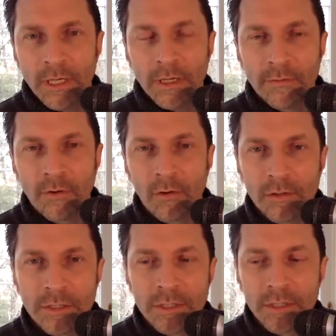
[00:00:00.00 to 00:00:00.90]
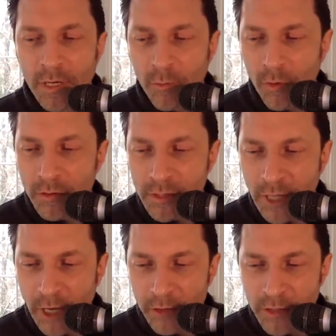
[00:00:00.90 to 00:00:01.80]
of course, there were
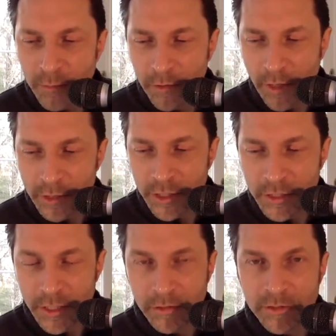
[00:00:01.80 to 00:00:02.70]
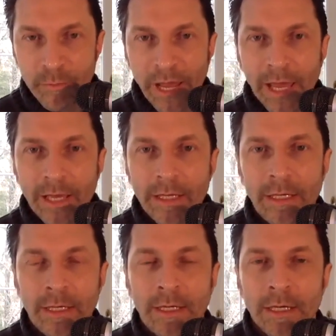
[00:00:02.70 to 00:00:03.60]
scholarship reductions years back
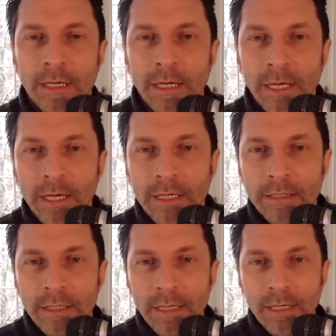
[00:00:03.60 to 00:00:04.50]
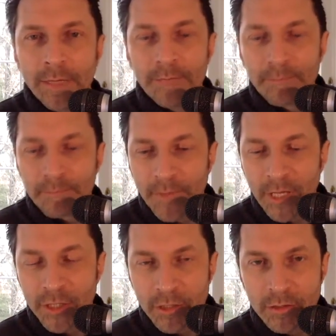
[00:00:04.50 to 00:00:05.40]
and
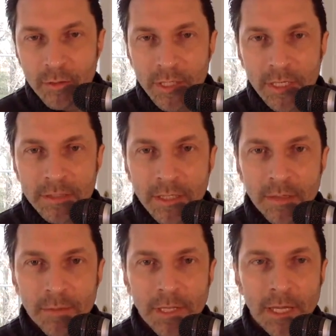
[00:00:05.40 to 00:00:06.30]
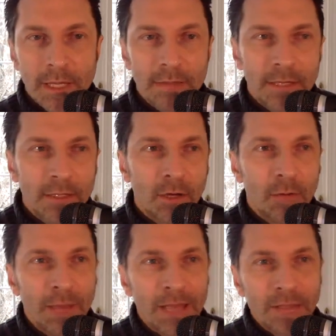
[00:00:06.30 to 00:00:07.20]
issues with the NCAA that go
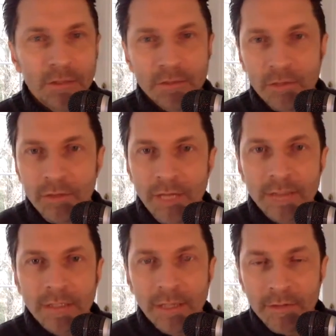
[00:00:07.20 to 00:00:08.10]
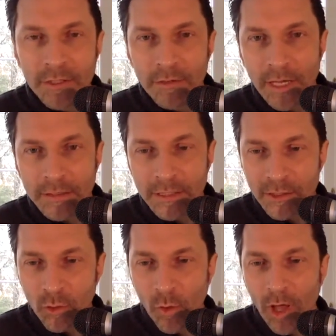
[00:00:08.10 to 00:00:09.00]
back to 2011,
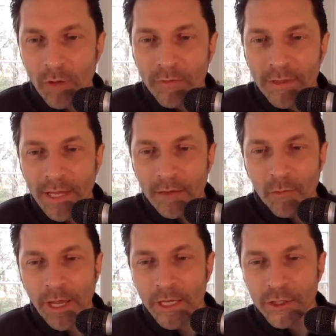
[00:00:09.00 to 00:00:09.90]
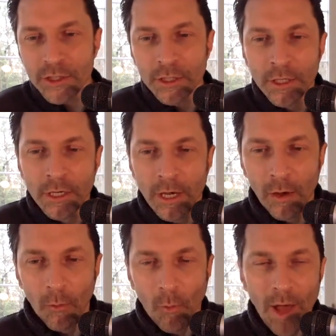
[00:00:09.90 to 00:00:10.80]
2012, in that range.
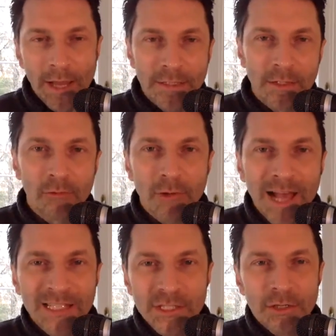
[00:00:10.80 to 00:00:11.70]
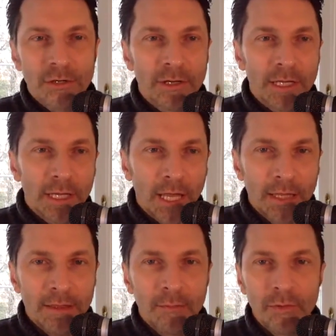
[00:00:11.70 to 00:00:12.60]
Why is the roster
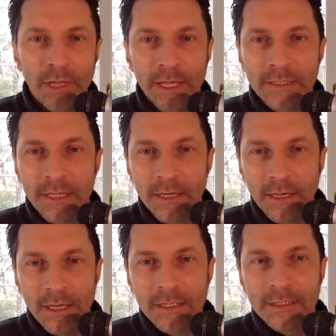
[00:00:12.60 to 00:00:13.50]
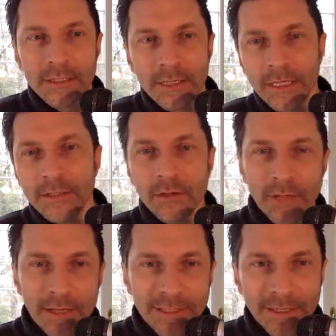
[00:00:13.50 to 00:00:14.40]
in the place that it is in
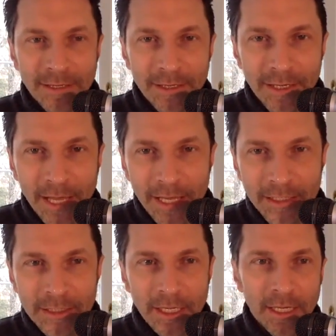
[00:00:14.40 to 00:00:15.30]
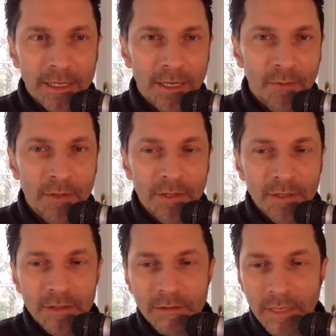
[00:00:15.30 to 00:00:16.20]
2019?
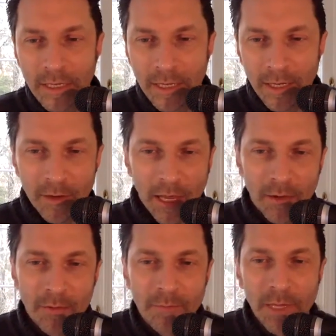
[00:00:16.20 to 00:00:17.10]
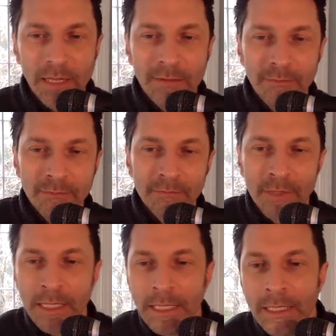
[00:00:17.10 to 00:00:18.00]
It would be
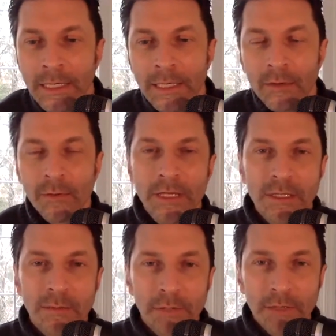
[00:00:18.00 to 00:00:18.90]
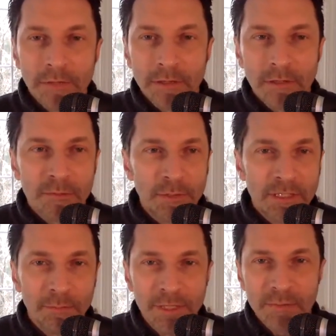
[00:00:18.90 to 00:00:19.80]
reason to believe that there's been
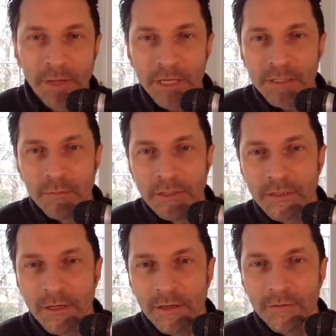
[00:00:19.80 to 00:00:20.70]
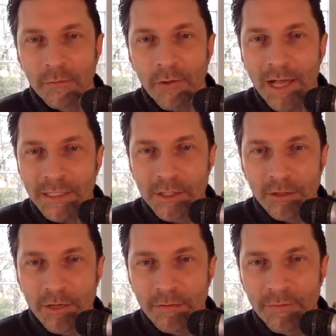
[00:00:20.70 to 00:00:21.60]
some mismanagement of the
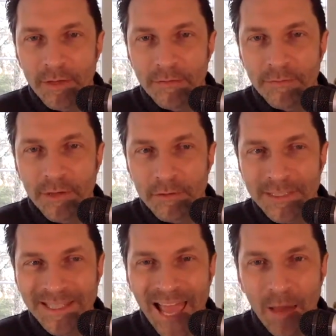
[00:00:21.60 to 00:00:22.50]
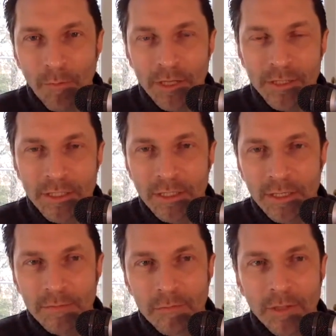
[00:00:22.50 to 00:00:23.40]
roster if there's that much
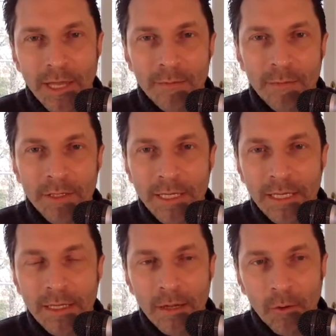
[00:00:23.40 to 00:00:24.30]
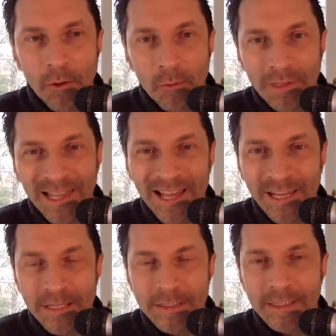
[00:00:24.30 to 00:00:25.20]
reliability or
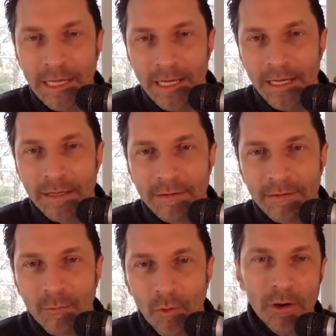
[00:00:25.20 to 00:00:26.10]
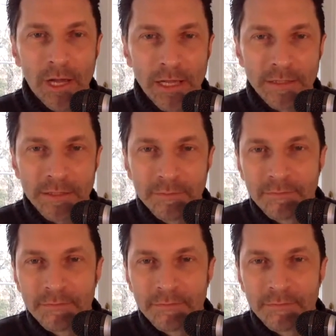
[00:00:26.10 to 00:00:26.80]
reliance on walk-ons.